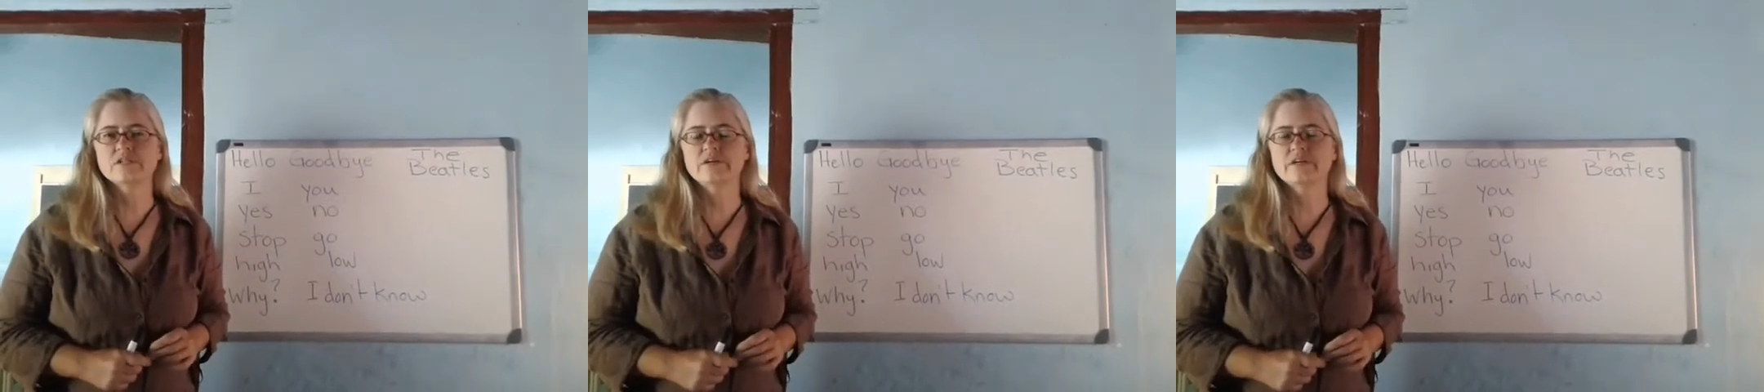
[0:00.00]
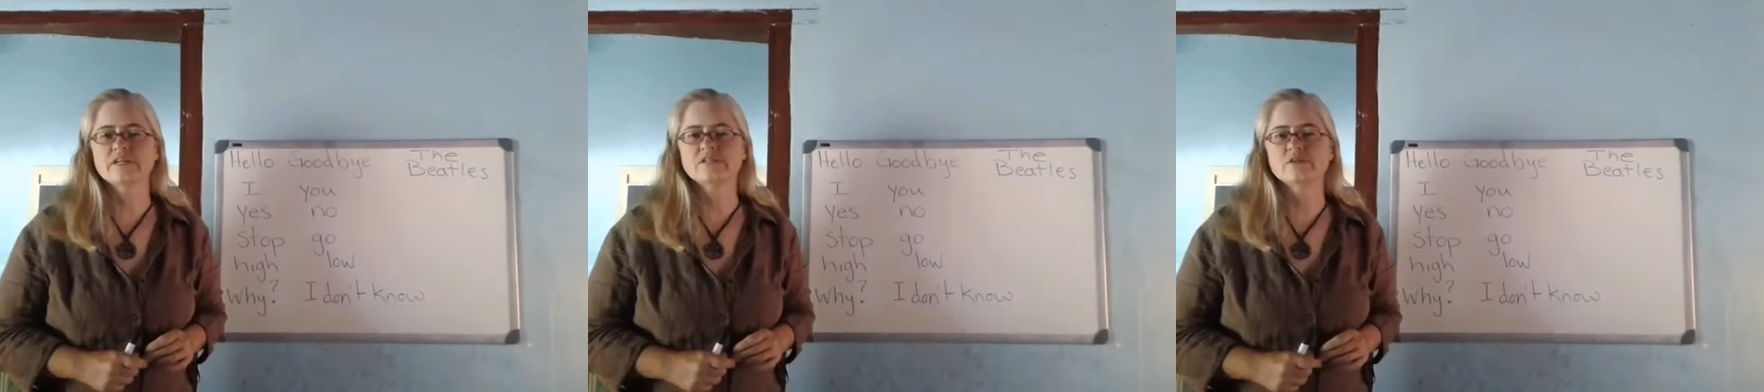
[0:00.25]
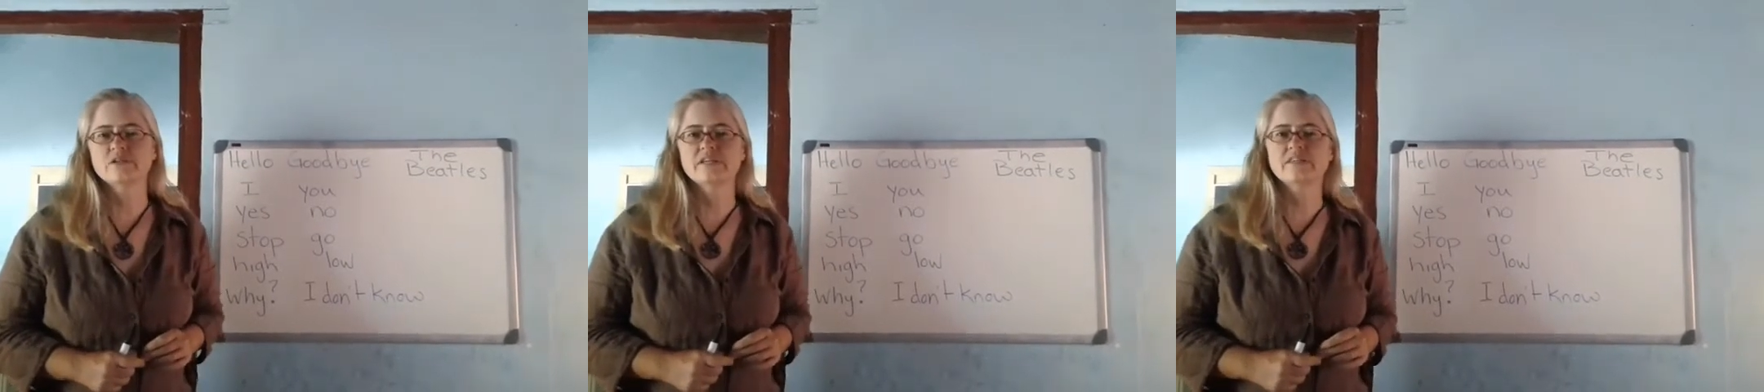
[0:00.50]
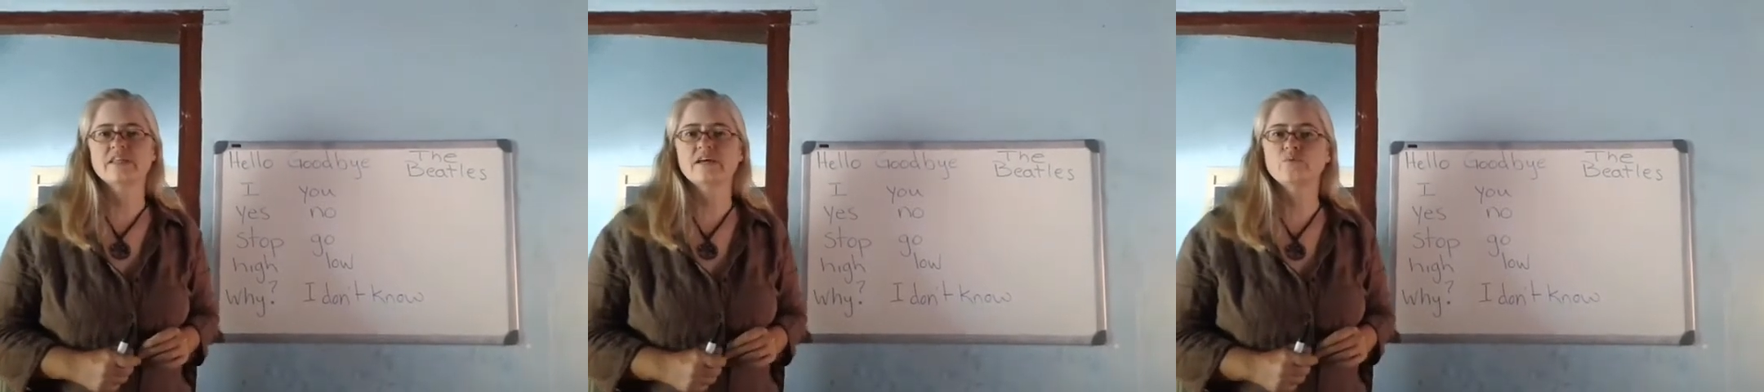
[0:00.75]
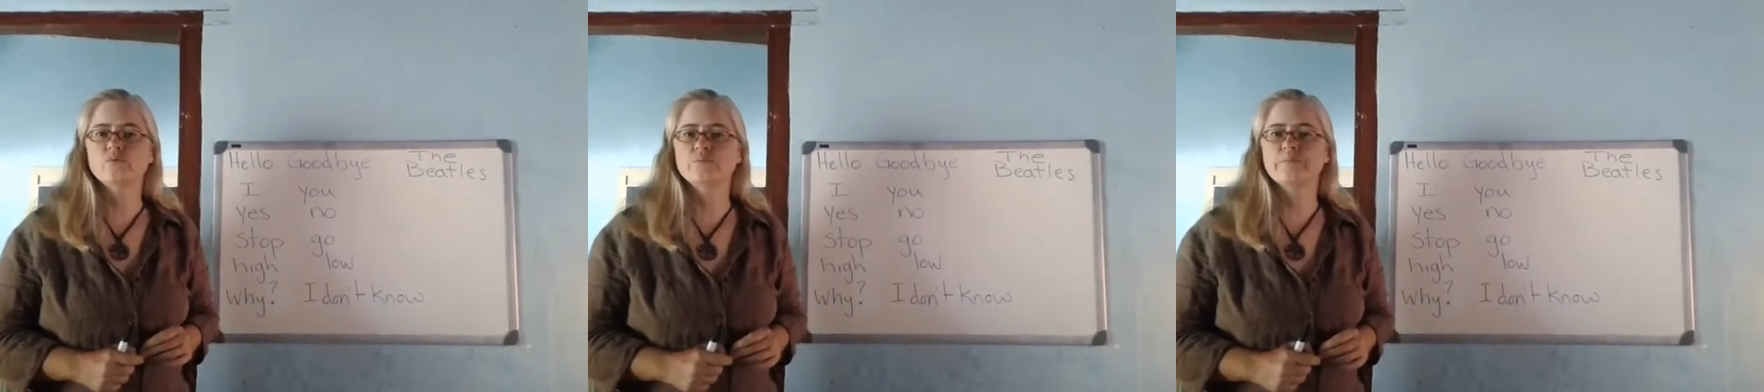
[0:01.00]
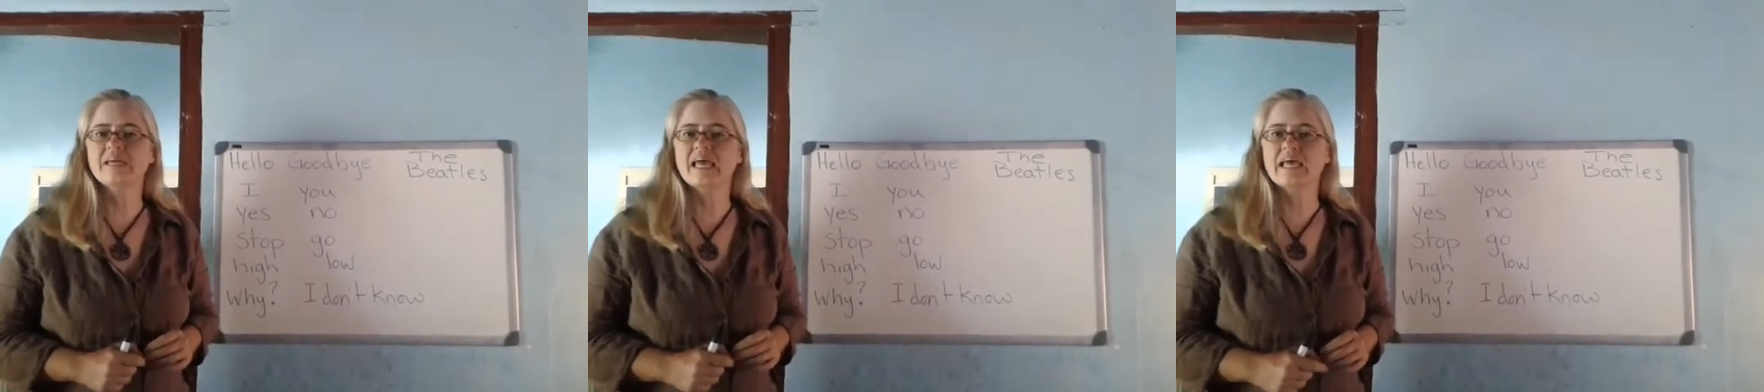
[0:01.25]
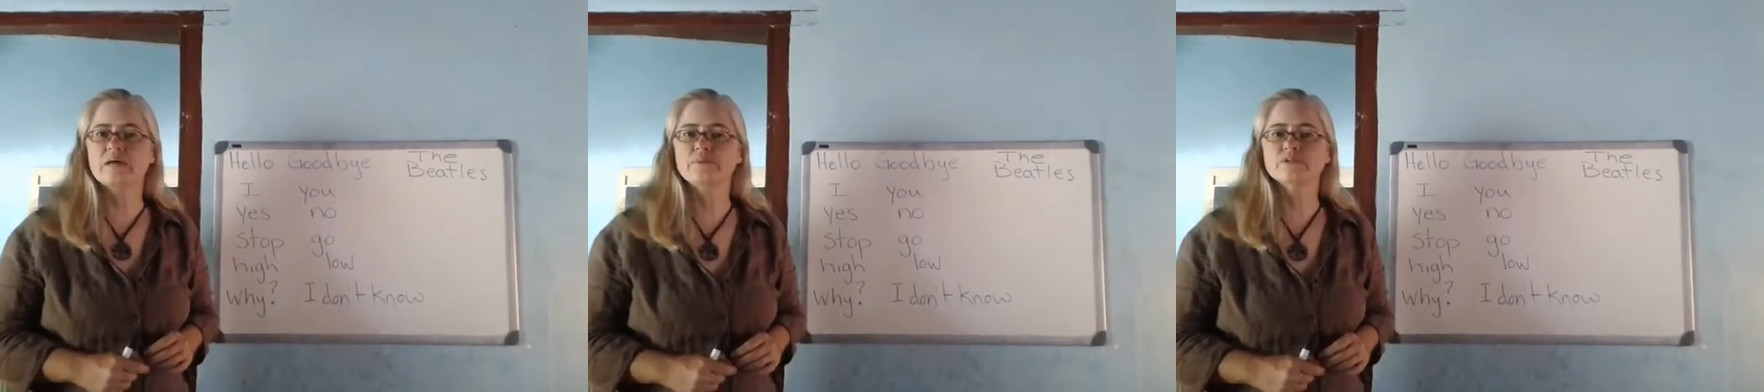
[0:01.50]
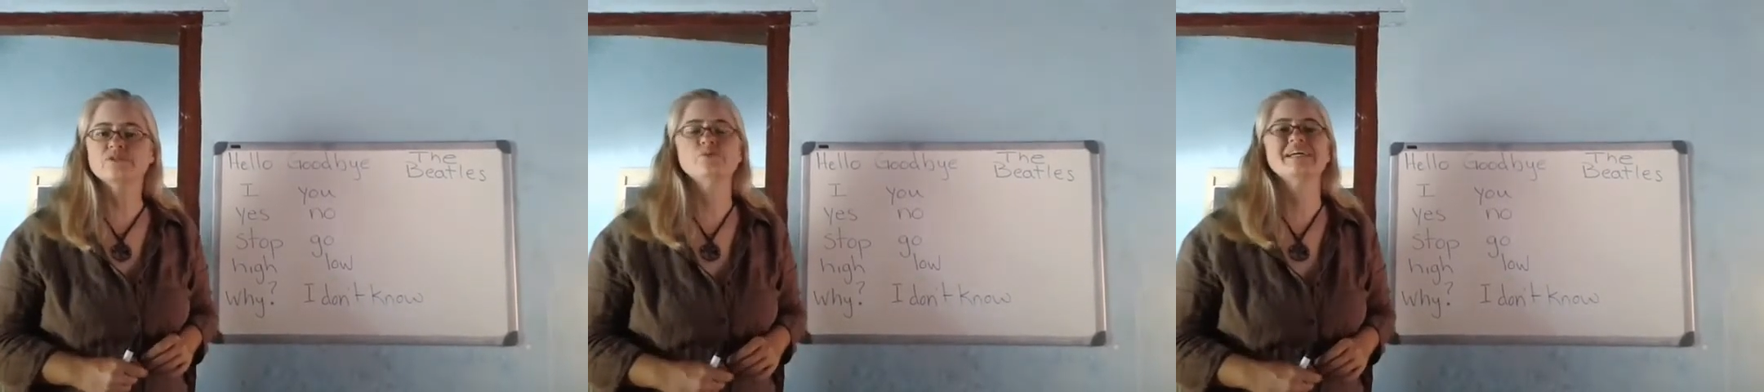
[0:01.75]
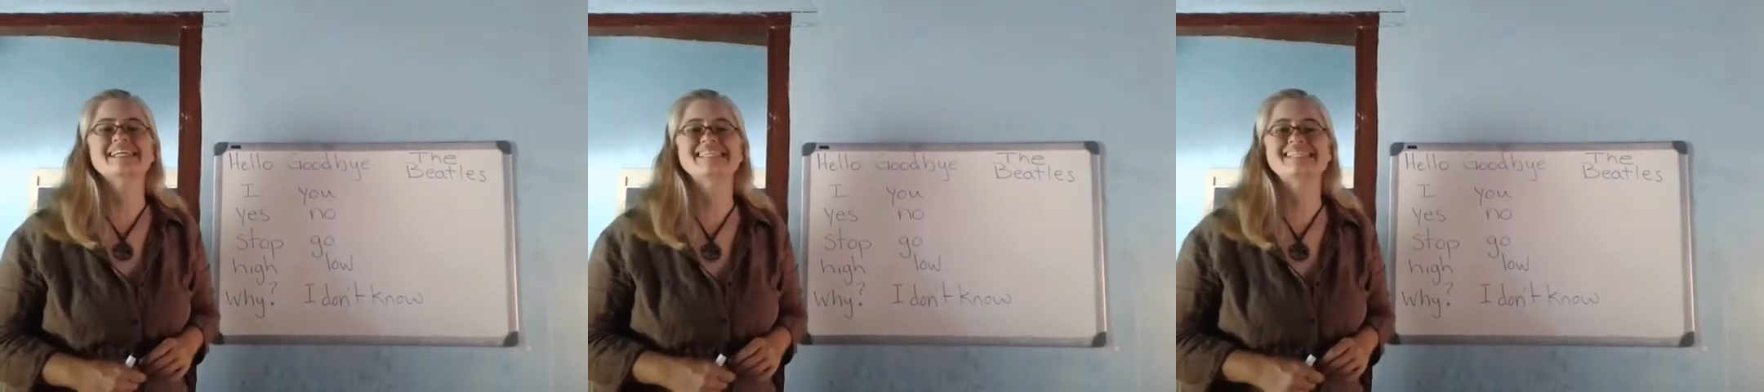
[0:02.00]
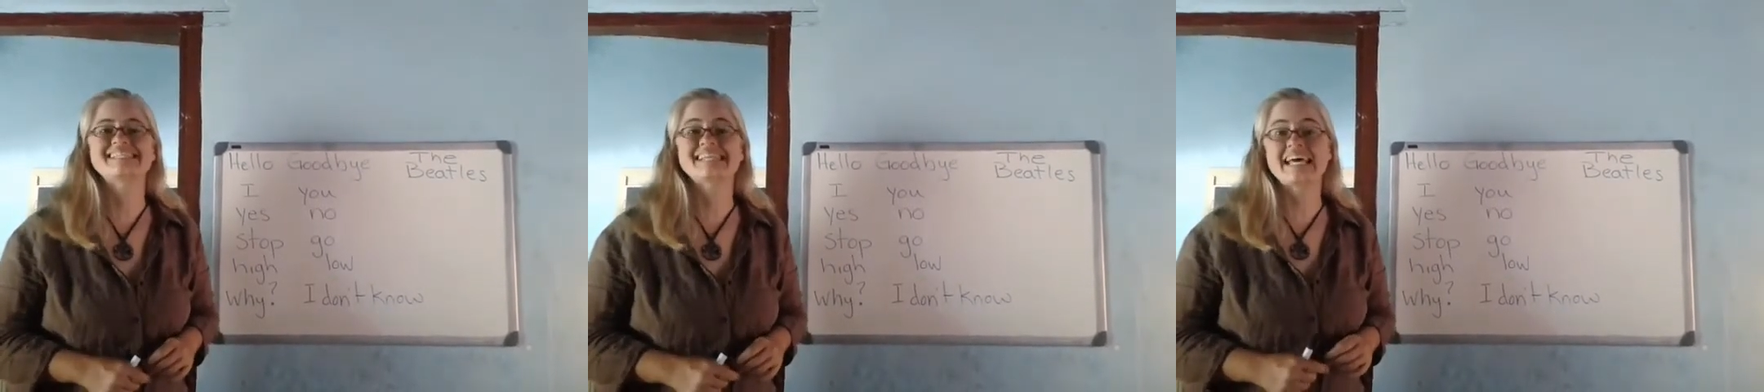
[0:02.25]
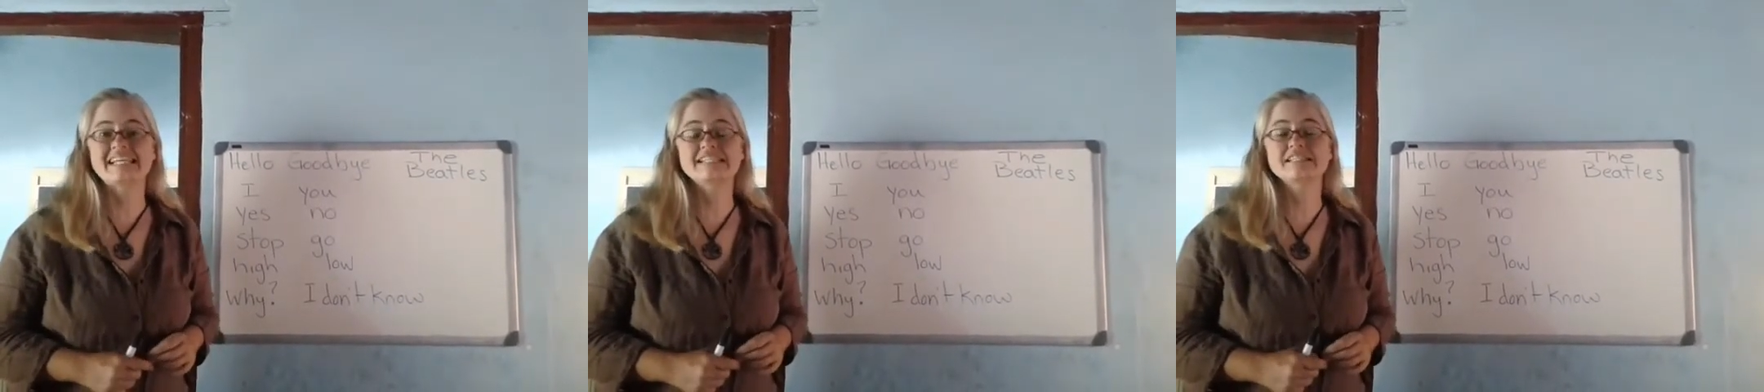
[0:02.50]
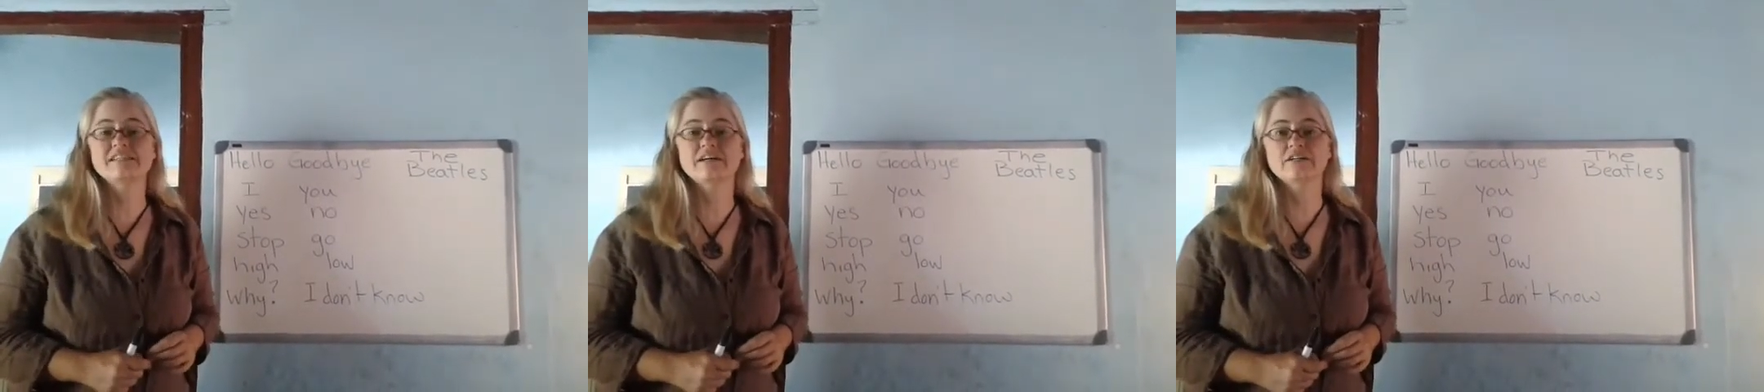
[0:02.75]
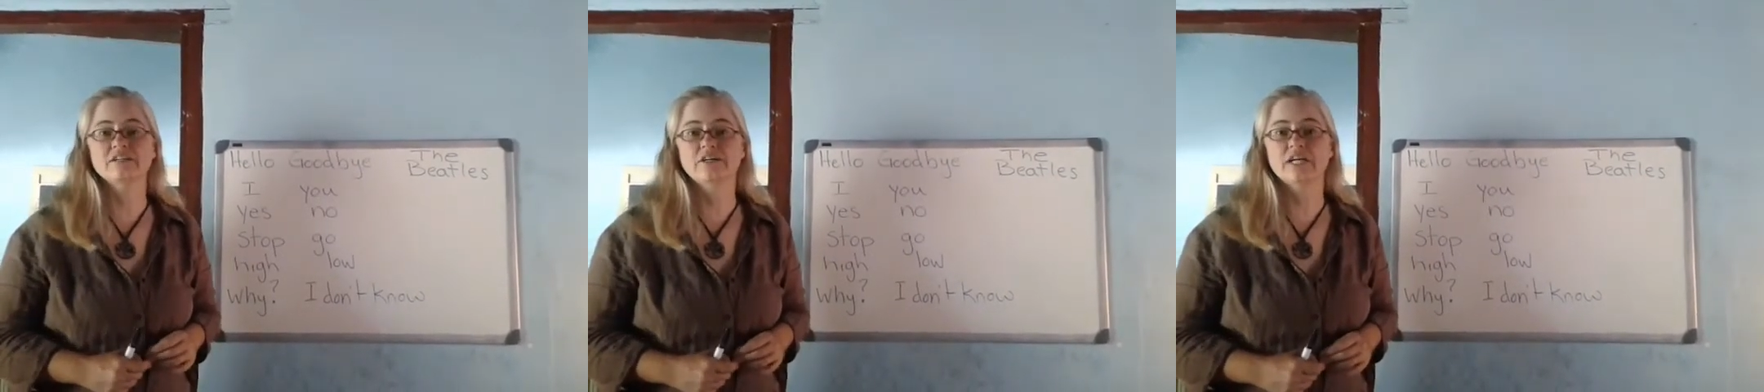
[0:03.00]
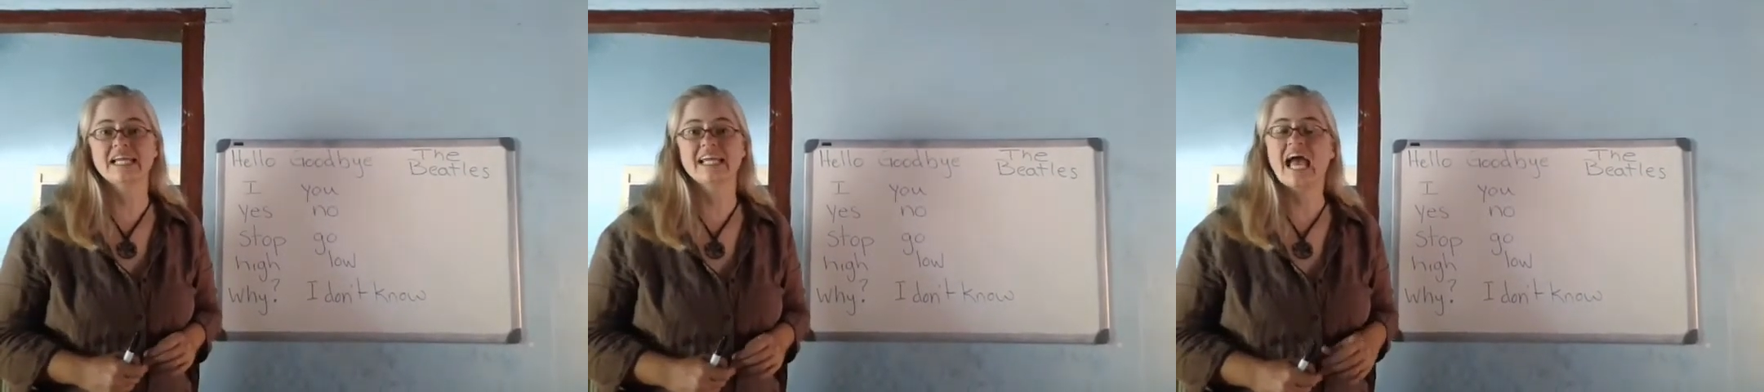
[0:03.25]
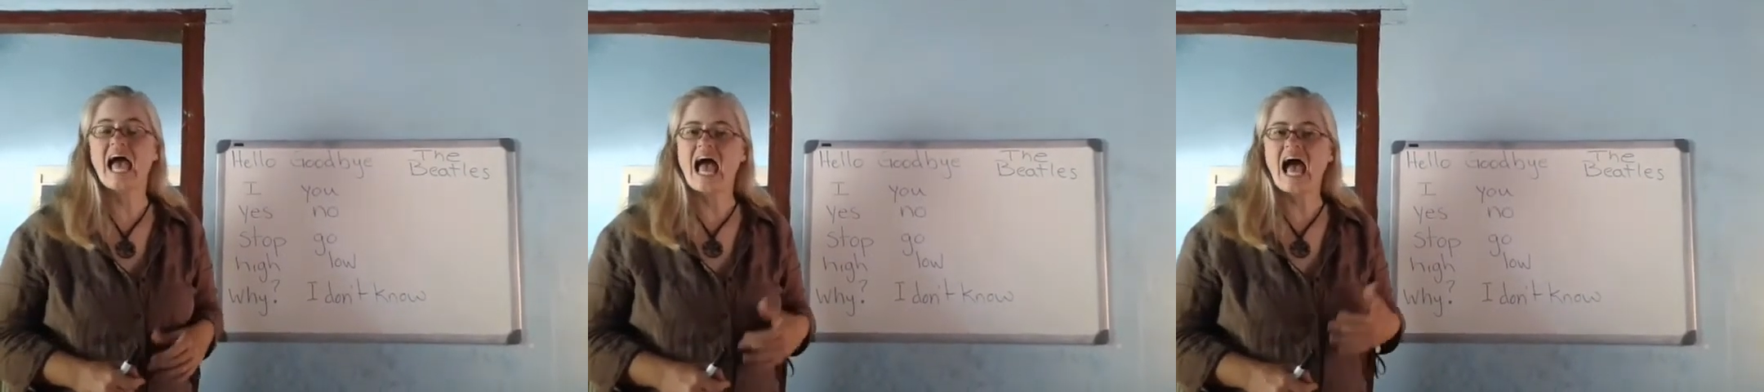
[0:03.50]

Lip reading: learning so that they will be able to extend their learning